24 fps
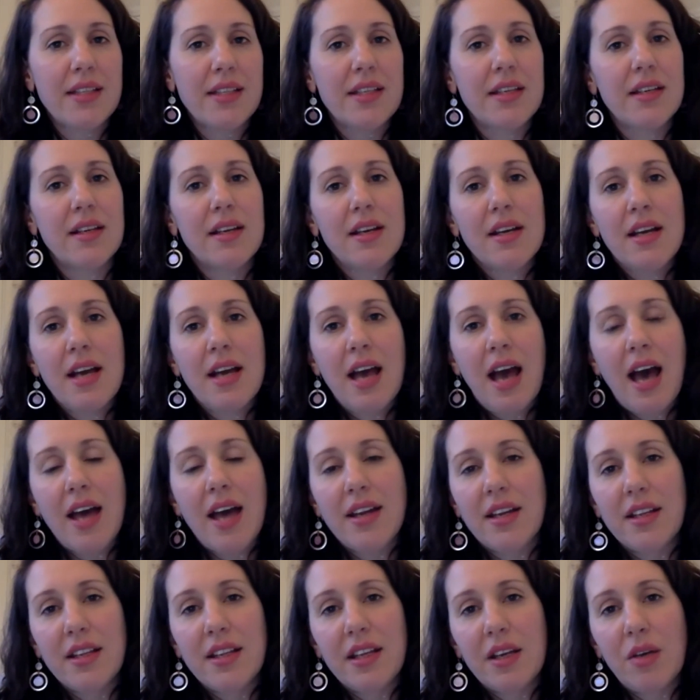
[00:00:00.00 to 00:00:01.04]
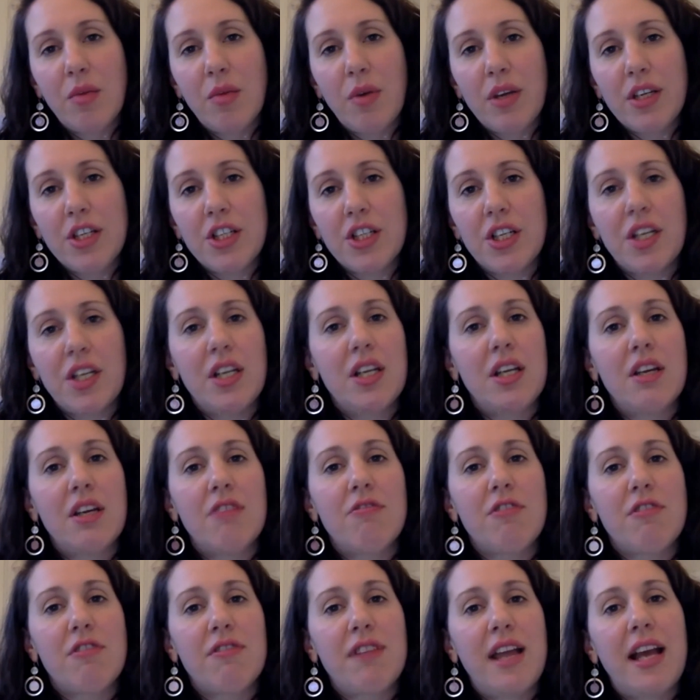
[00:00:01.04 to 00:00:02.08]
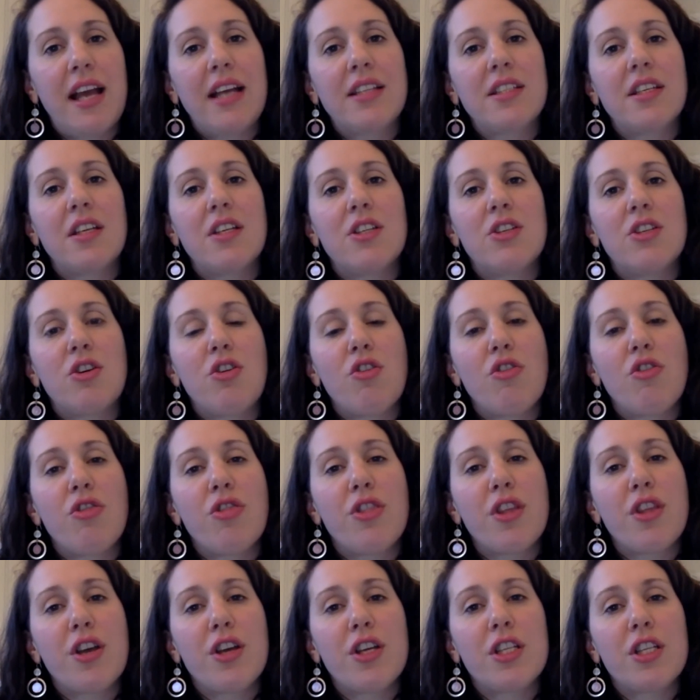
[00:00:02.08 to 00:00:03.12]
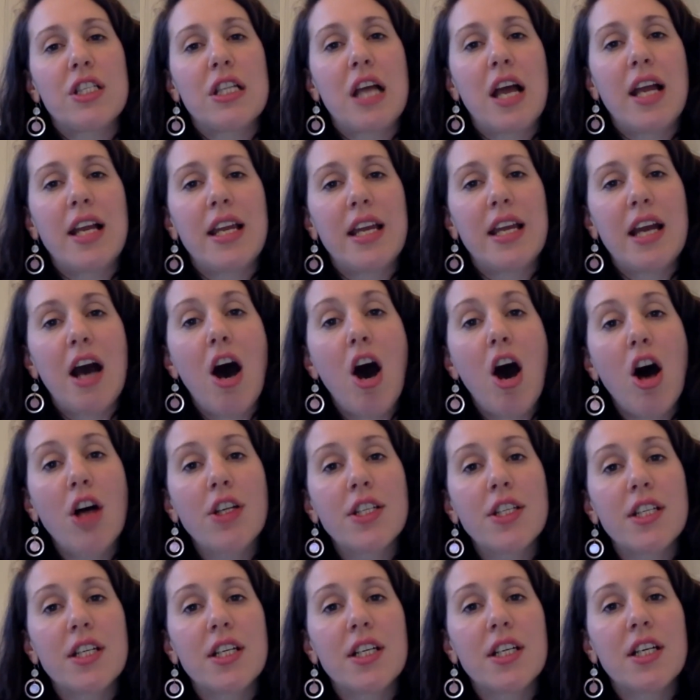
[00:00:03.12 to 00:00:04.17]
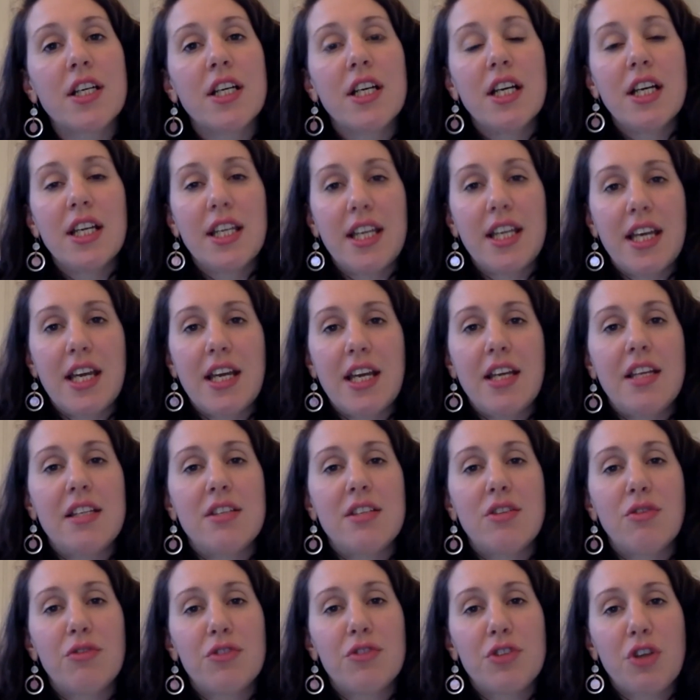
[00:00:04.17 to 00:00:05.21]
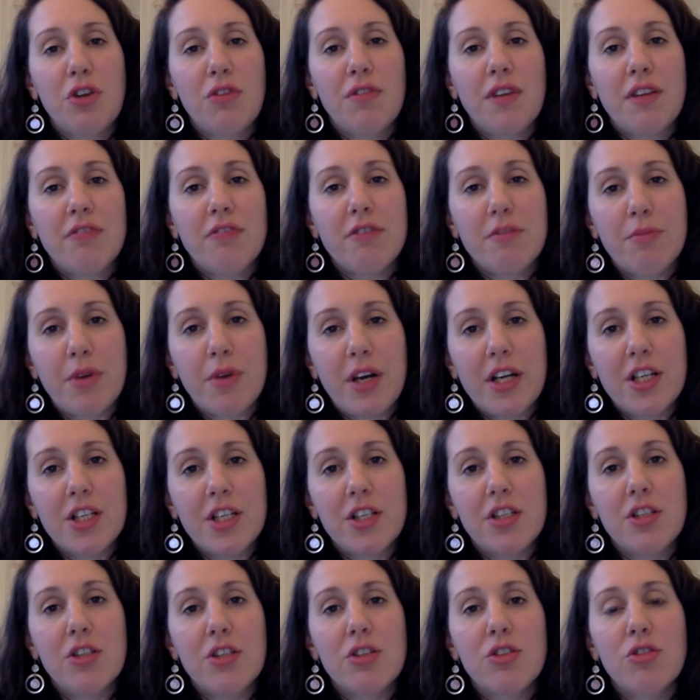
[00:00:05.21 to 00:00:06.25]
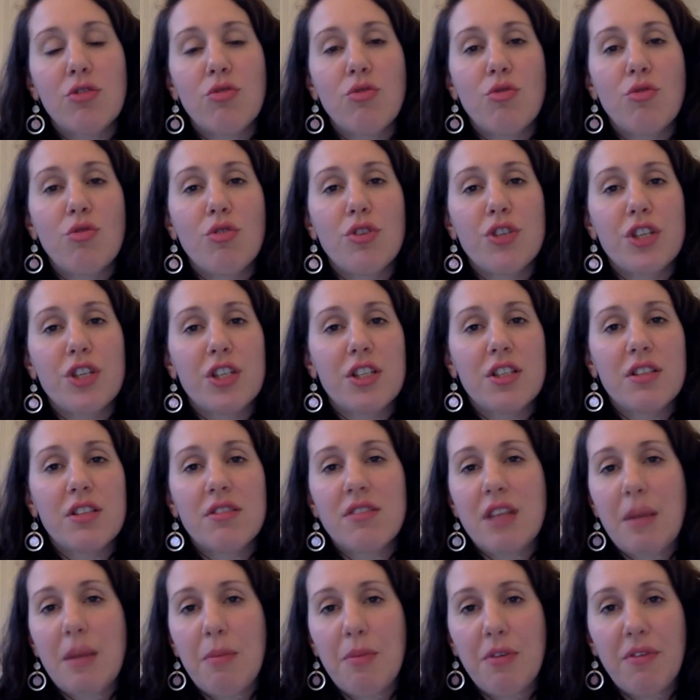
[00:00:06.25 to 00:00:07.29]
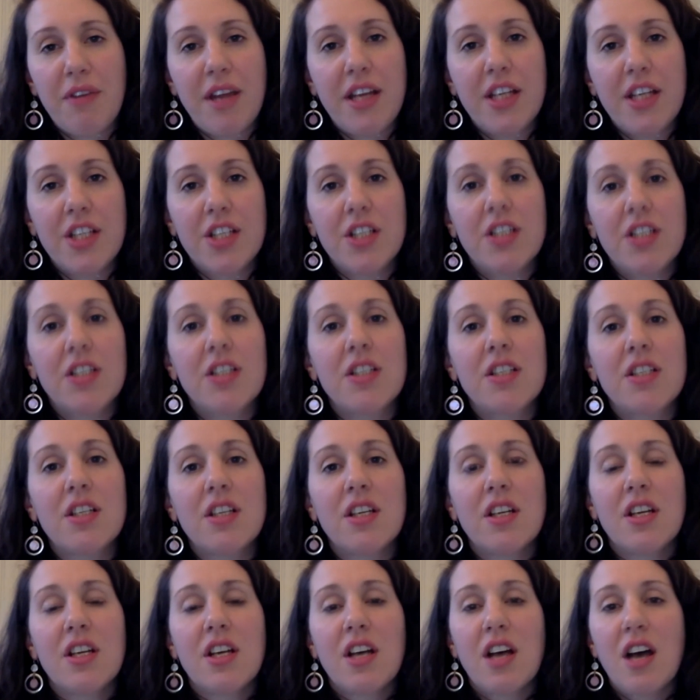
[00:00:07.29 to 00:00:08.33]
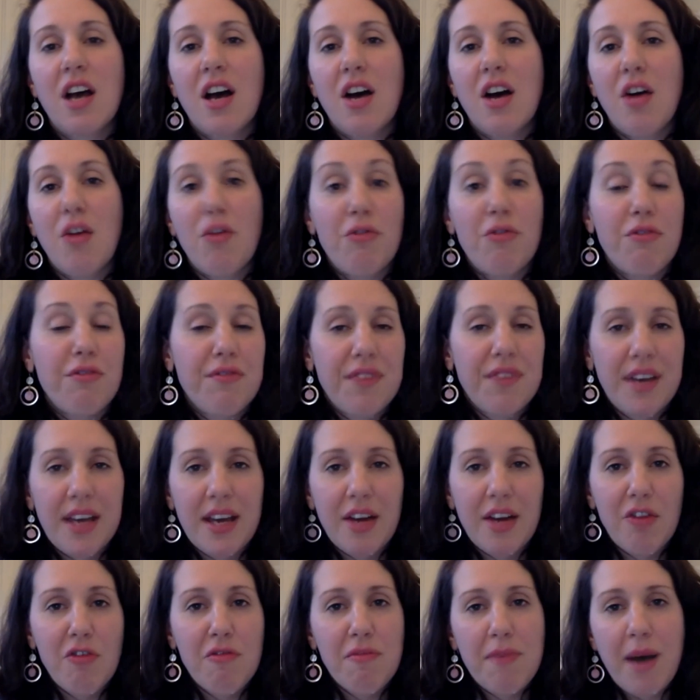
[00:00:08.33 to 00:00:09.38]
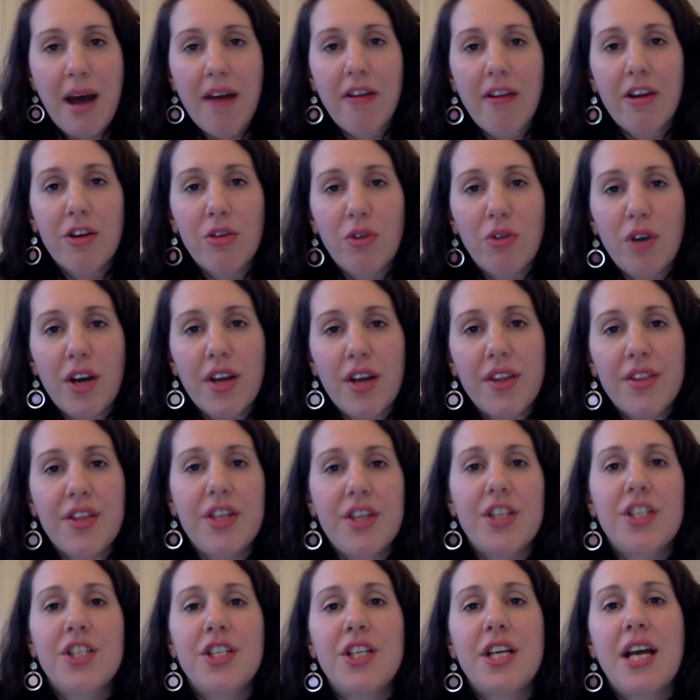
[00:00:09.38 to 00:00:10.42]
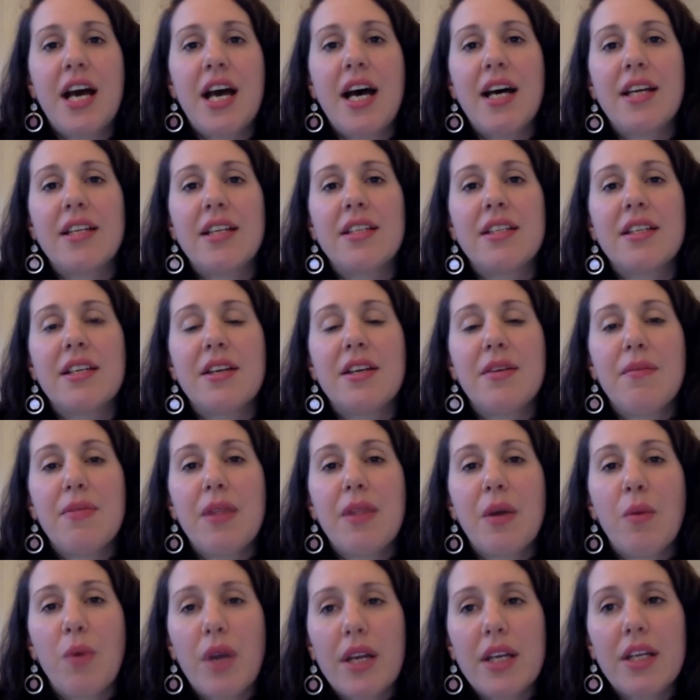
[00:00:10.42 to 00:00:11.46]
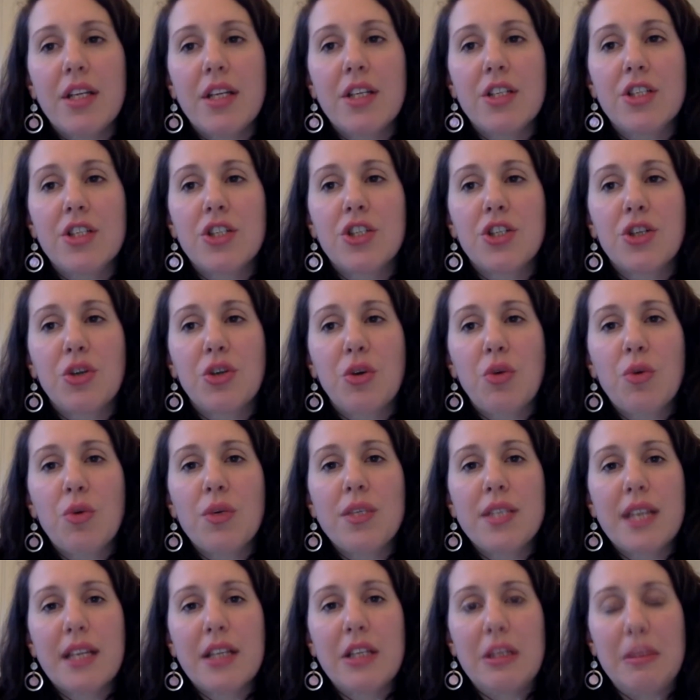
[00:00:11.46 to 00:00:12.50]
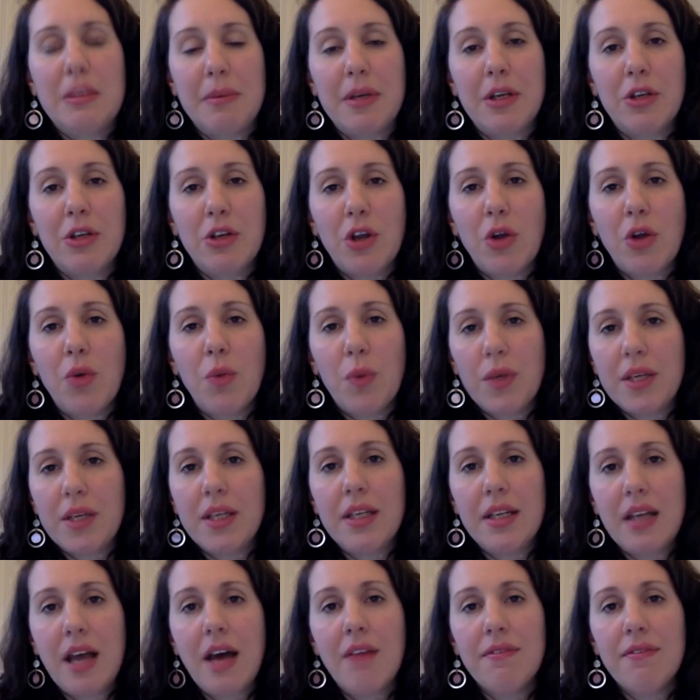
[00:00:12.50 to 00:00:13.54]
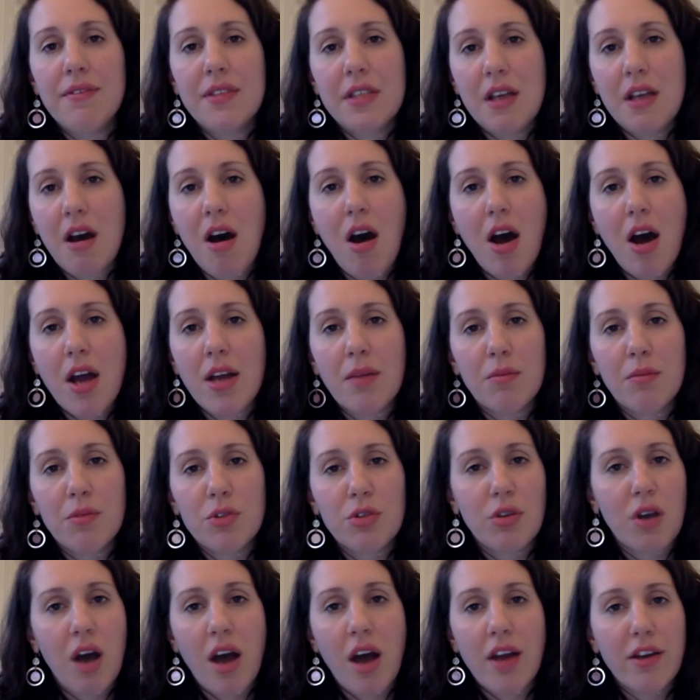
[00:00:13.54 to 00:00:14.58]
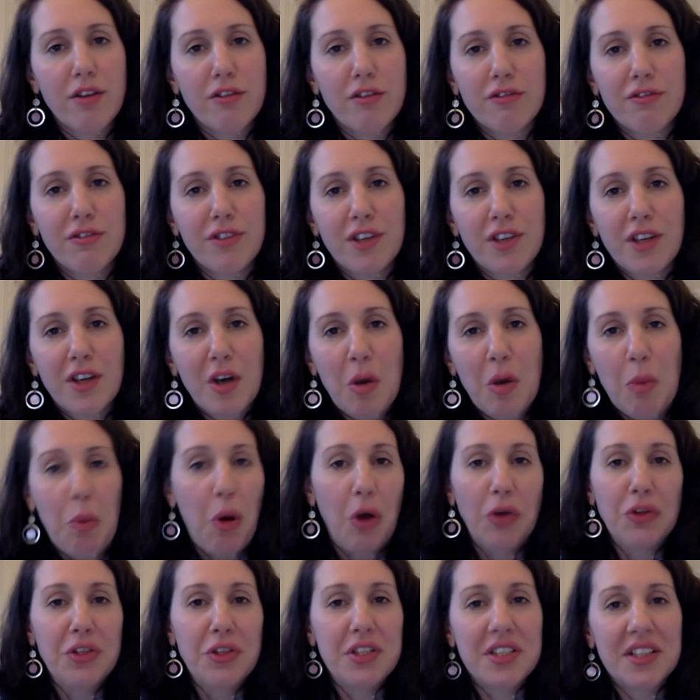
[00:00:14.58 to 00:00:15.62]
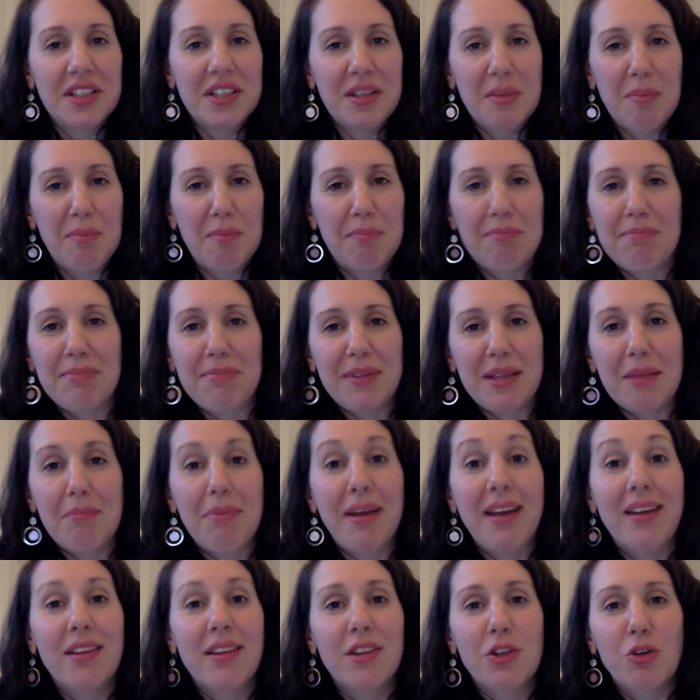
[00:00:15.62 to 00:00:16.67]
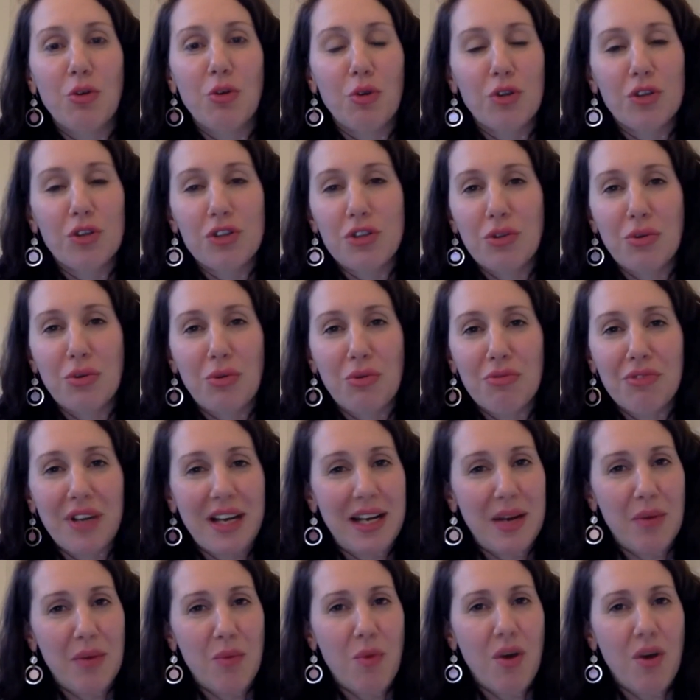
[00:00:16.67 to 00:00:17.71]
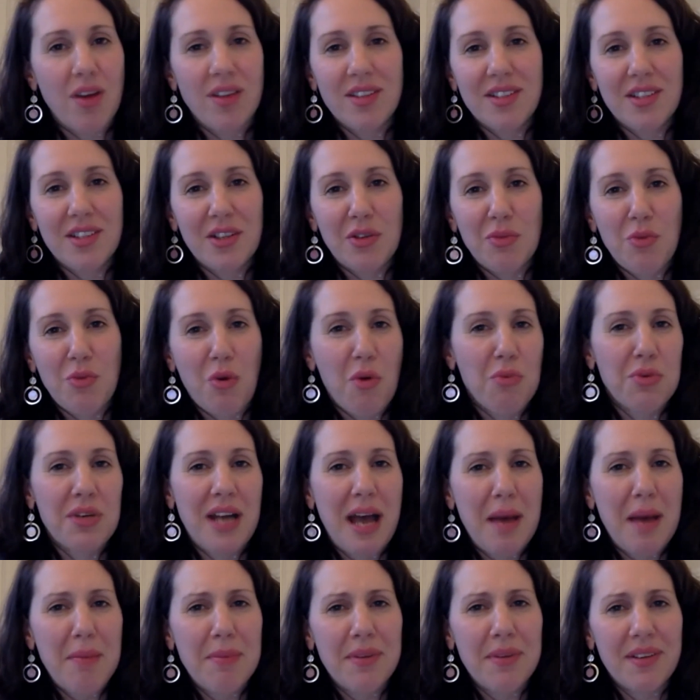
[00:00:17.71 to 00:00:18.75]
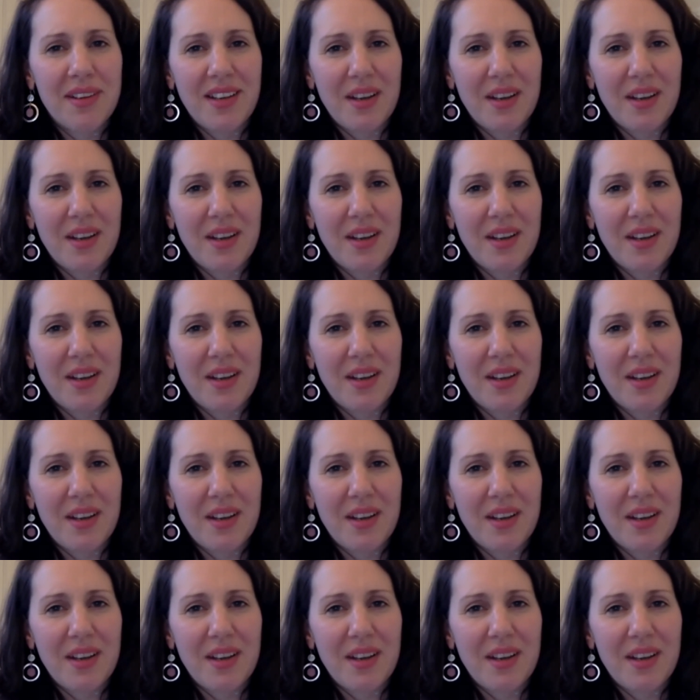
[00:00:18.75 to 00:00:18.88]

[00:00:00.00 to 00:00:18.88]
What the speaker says: And I think when she reflected on the slightly harder years of Soviet repressions or just deprivation, of fear, of paranoia that she had witnessed, she always said to me, you know, we didn't have time to kind of ponder the big thoughts or really wonder what would happen.